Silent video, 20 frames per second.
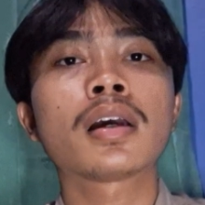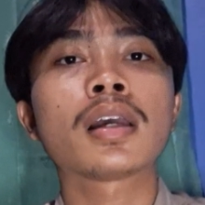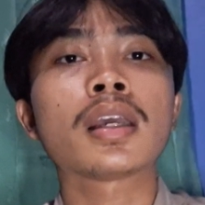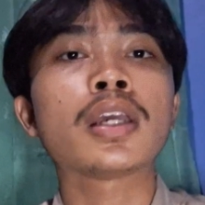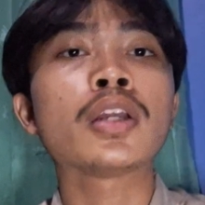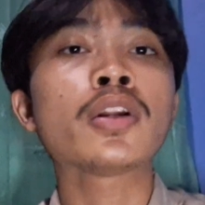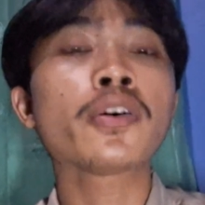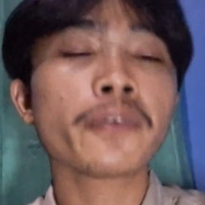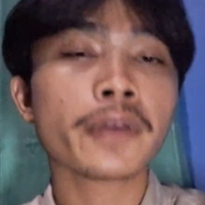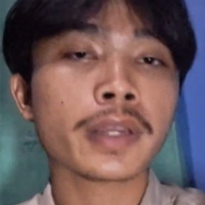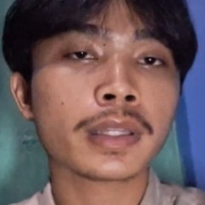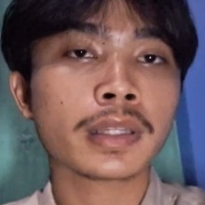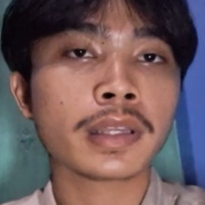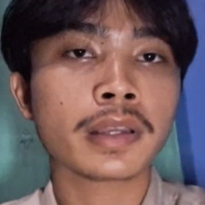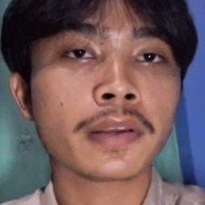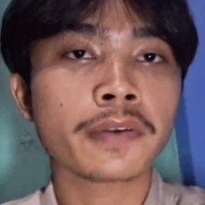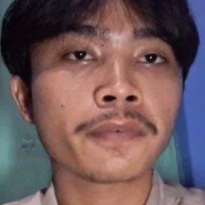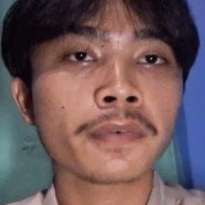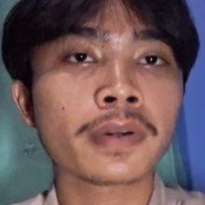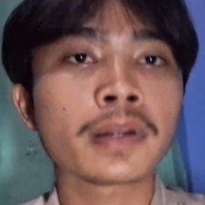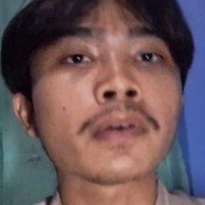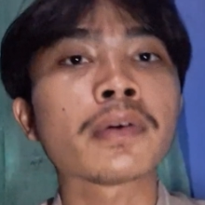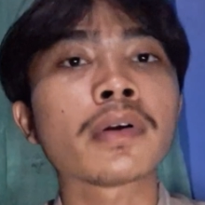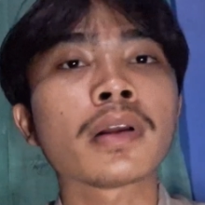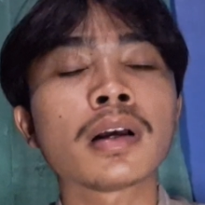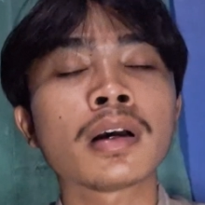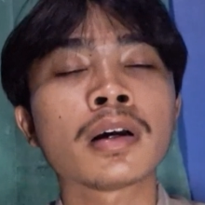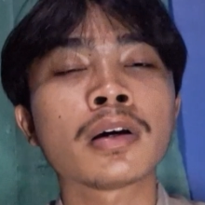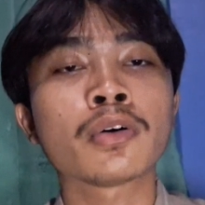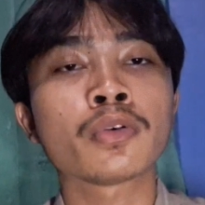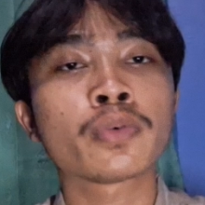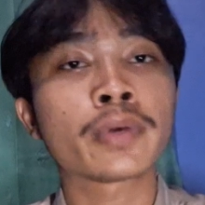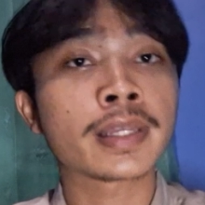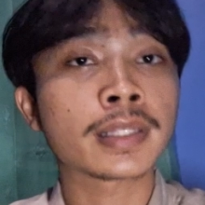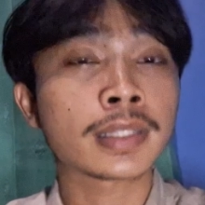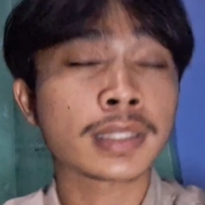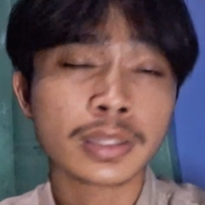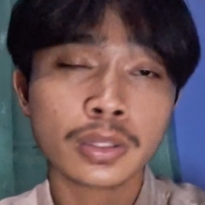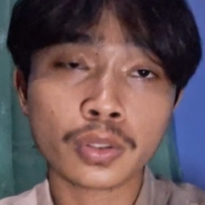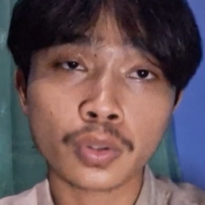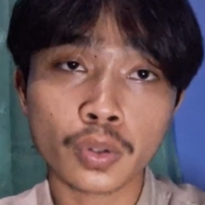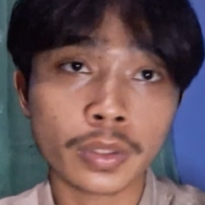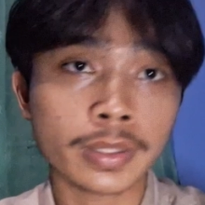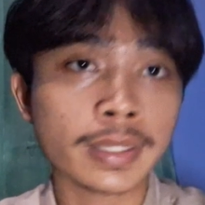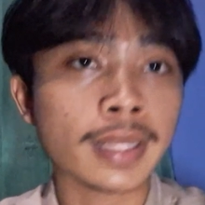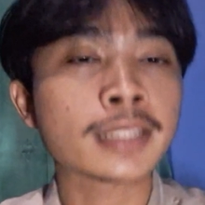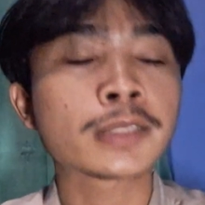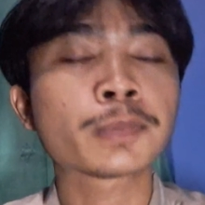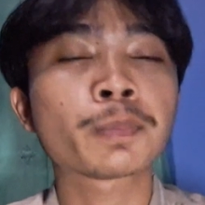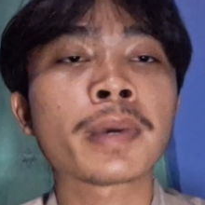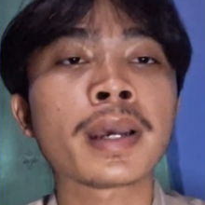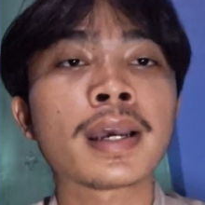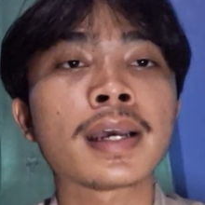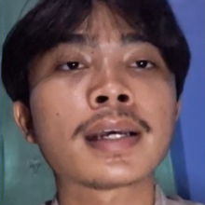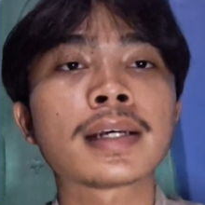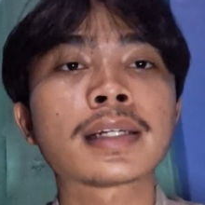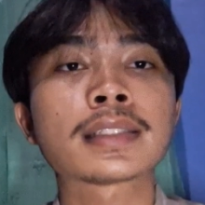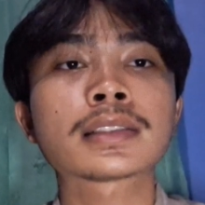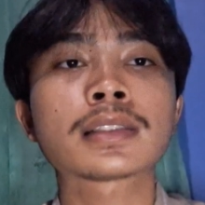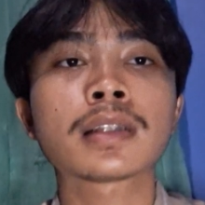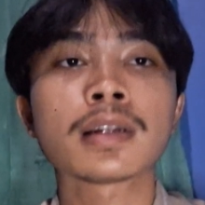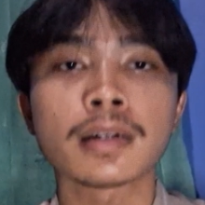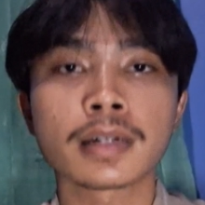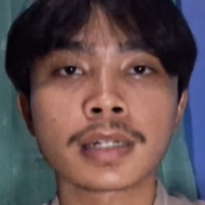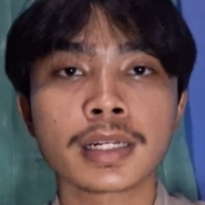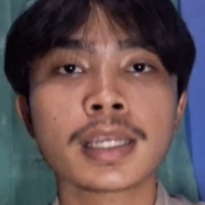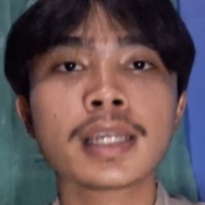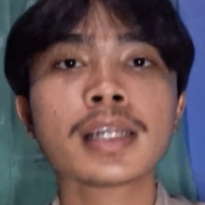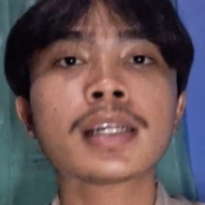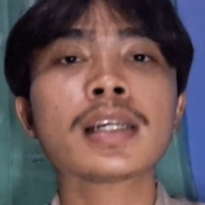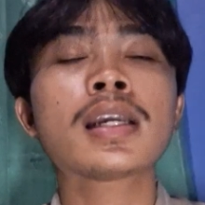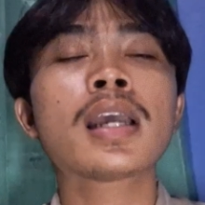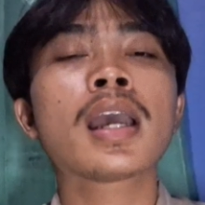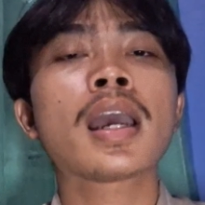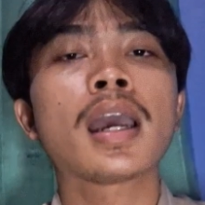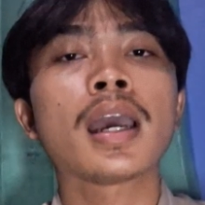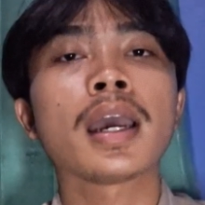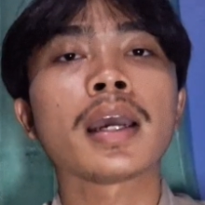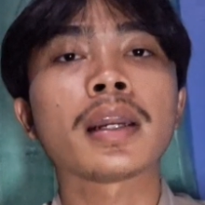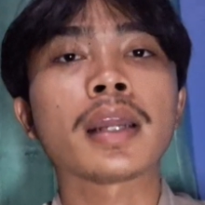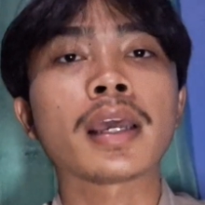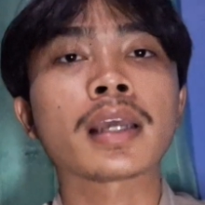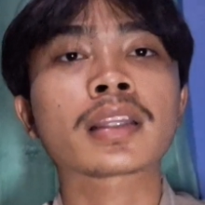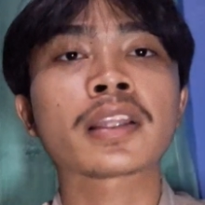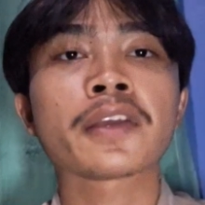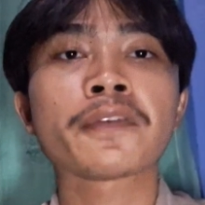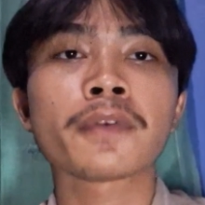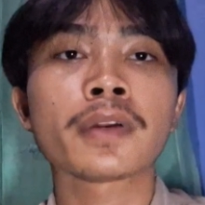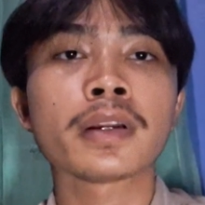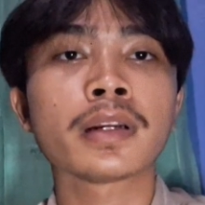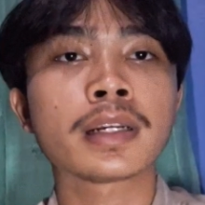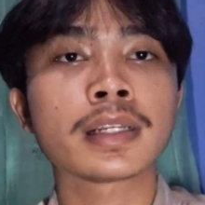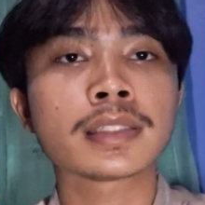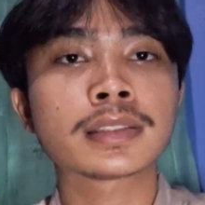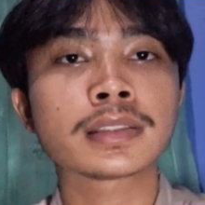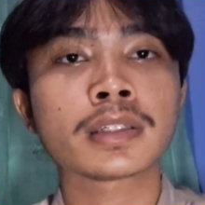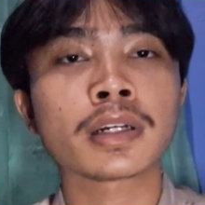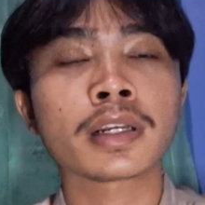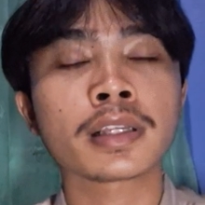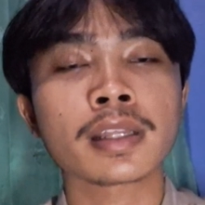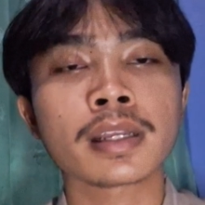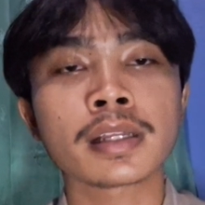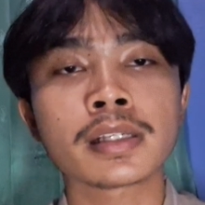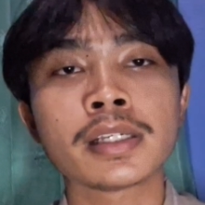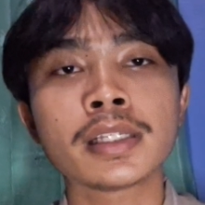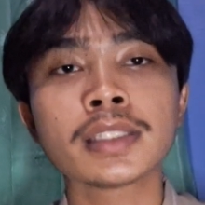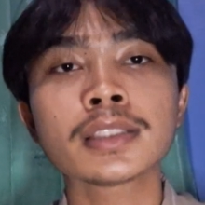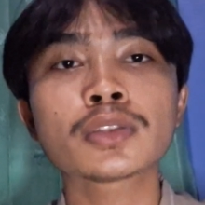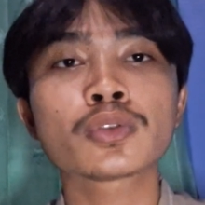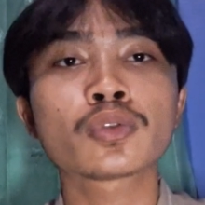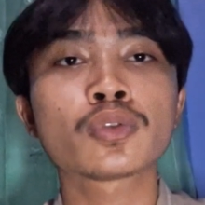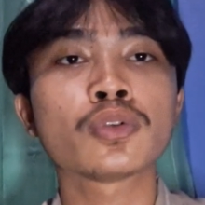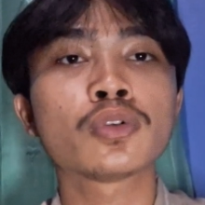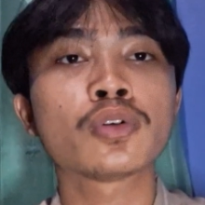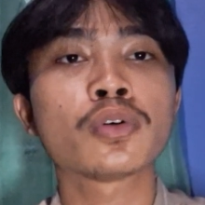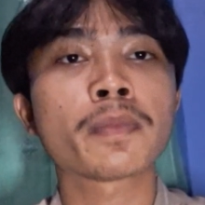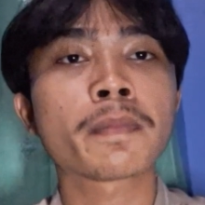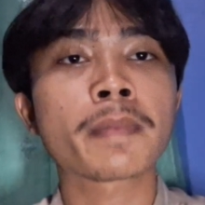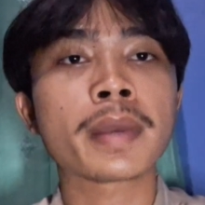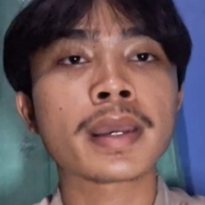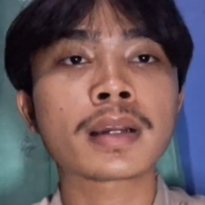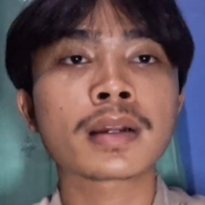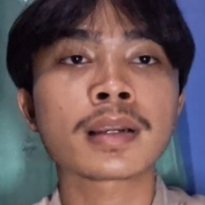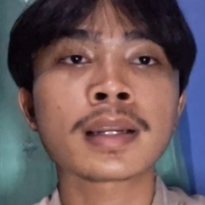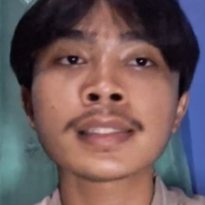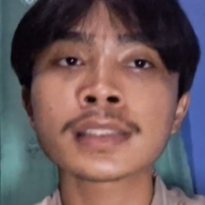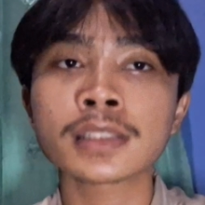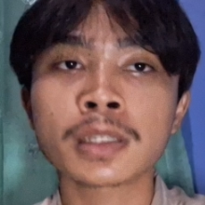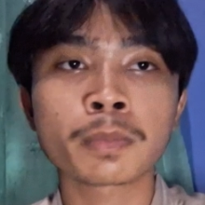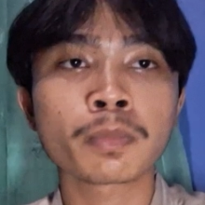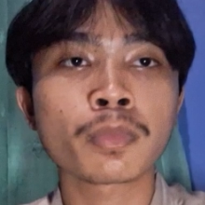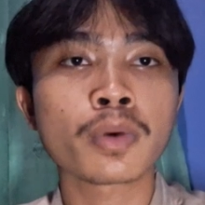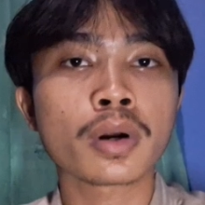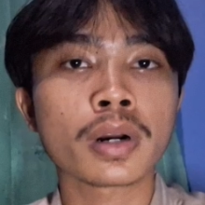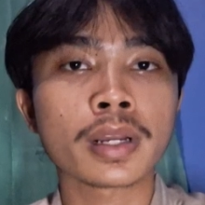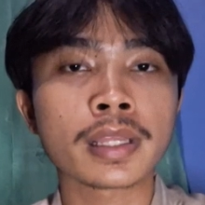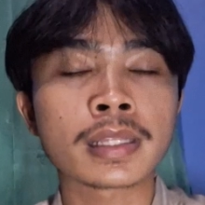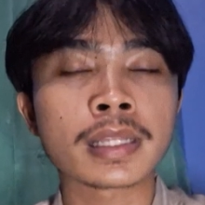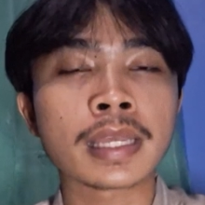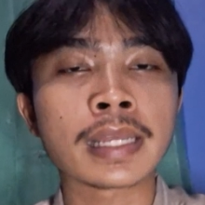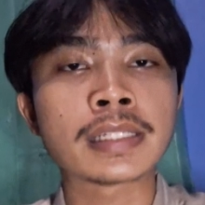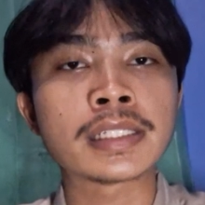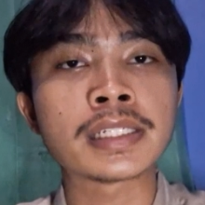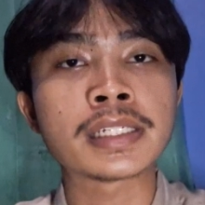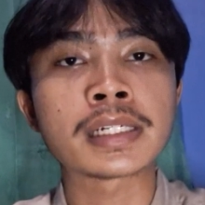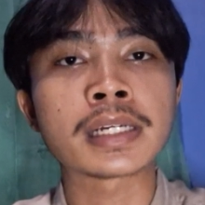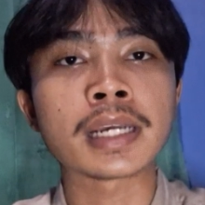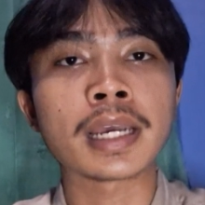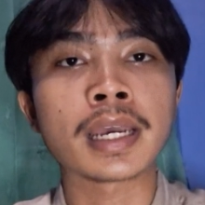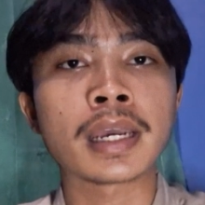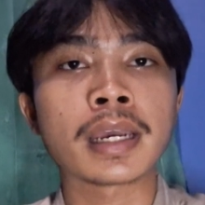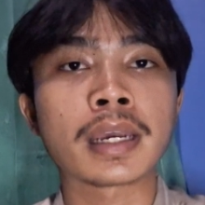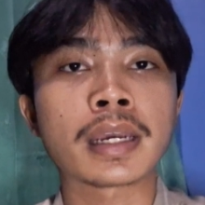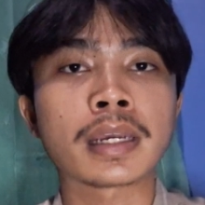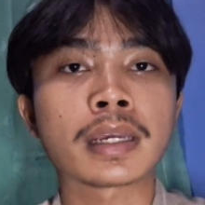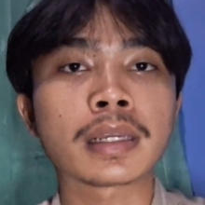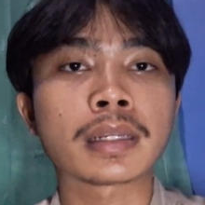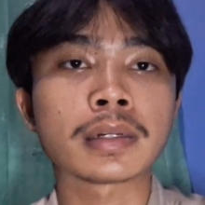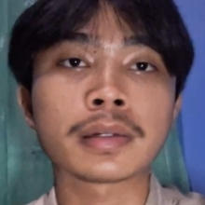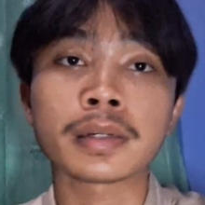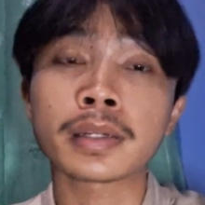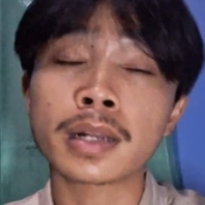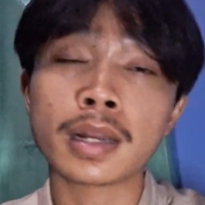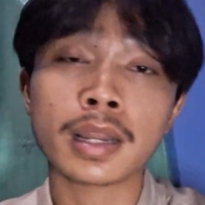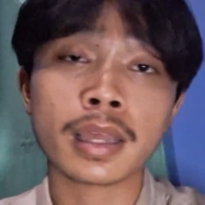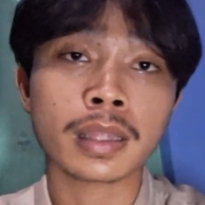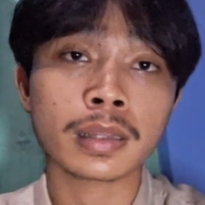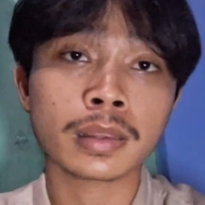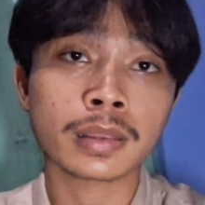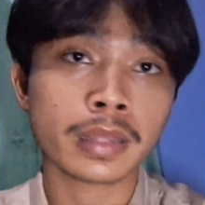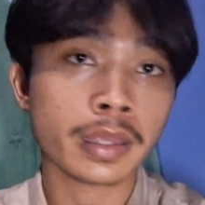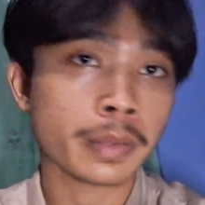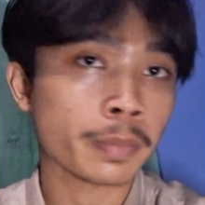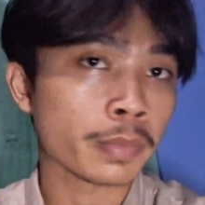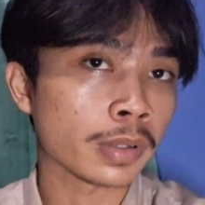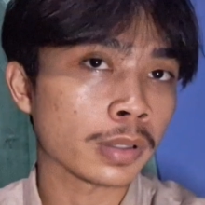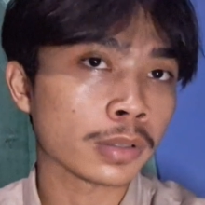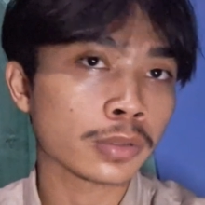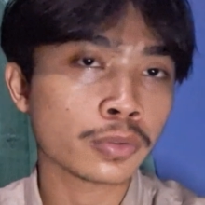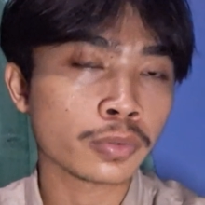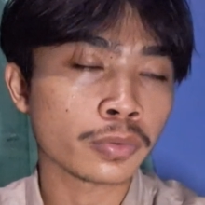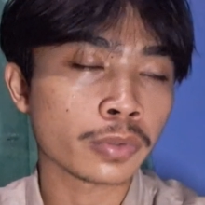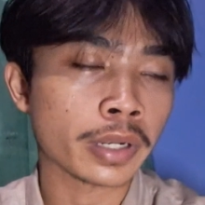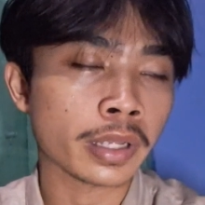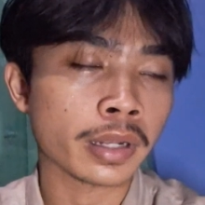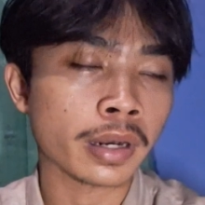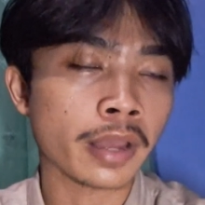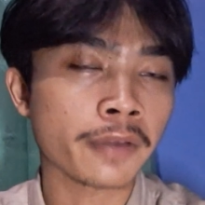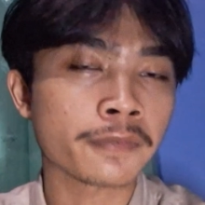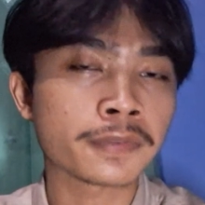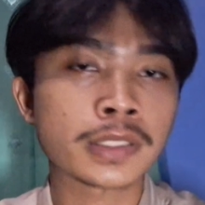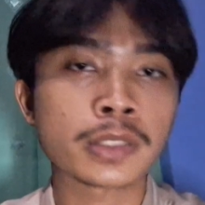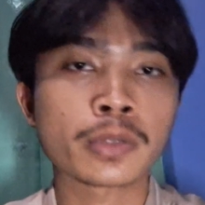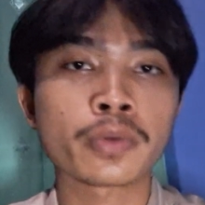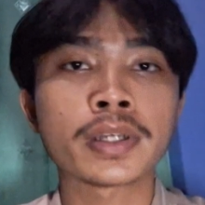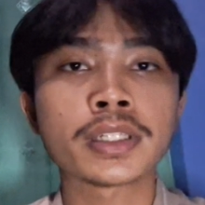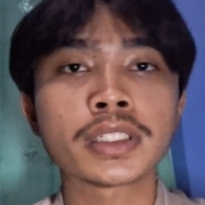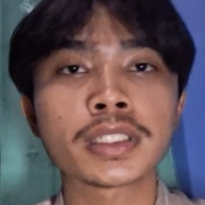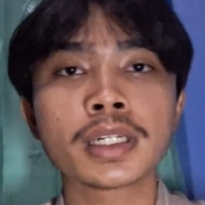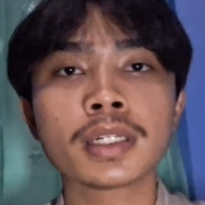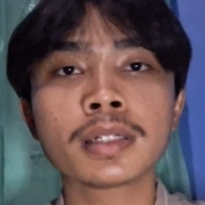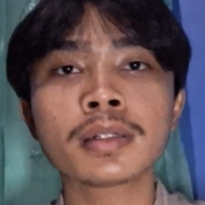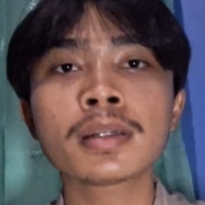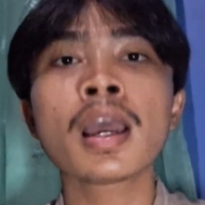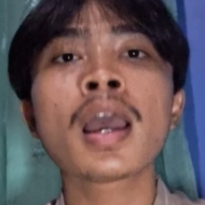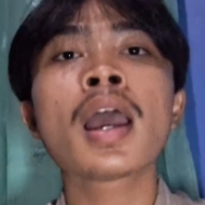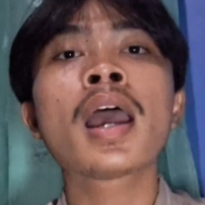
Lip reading: innovative with context-based learning, and active learning strategies to make lesson more engaging and relatable to real-life situation,